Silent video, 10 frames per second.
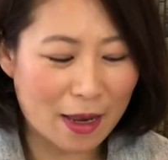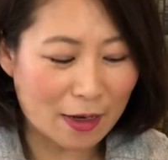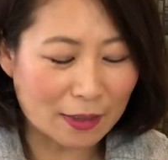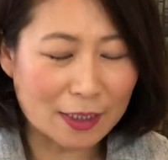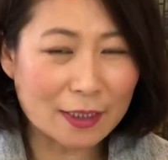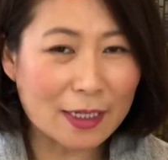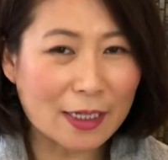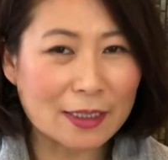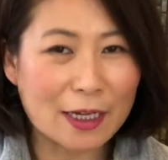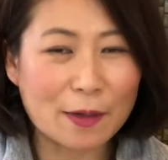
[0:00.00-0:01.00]
And until
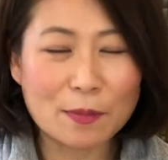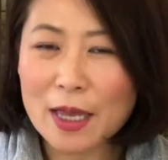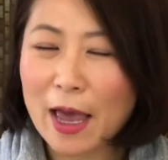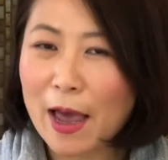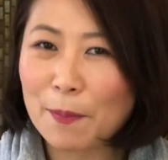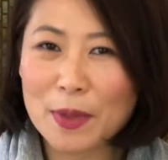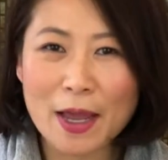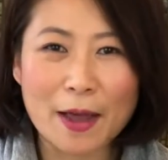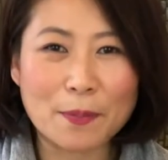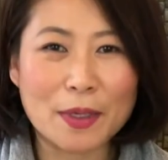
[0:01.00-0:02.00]
next time,
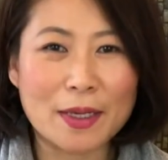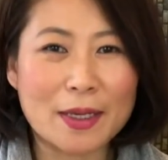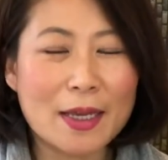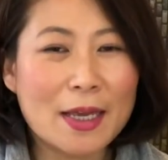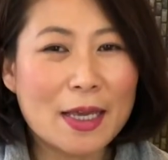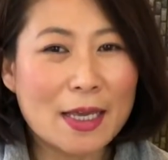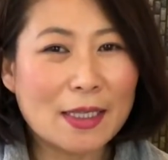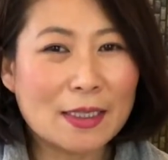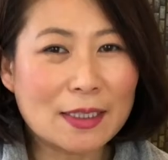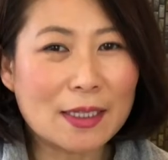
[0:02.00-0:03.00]
happy
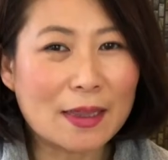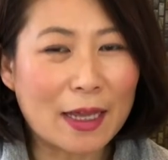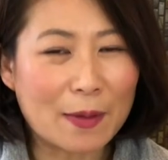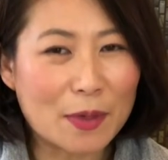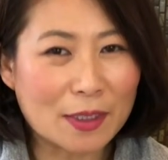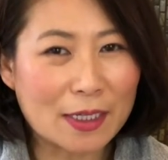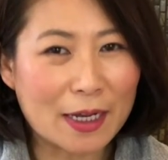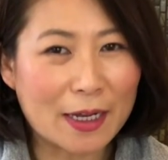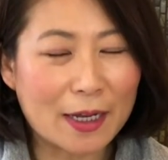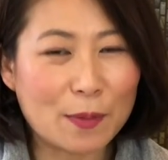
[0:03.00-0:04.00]
instant ramen
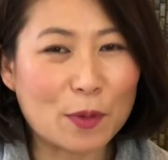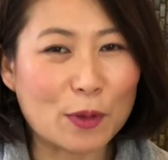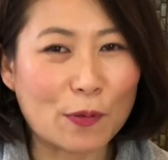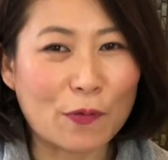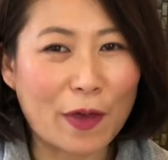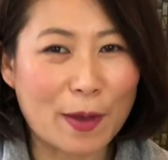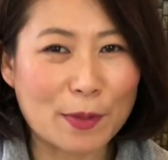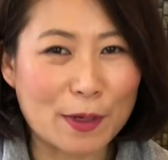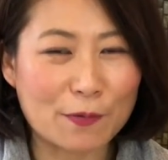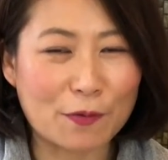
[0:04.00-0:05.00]
time with your
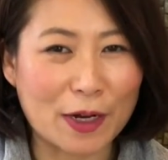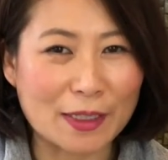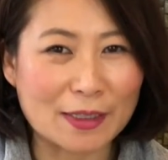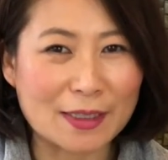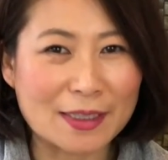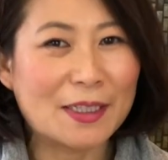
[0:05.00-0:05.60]
family and friends.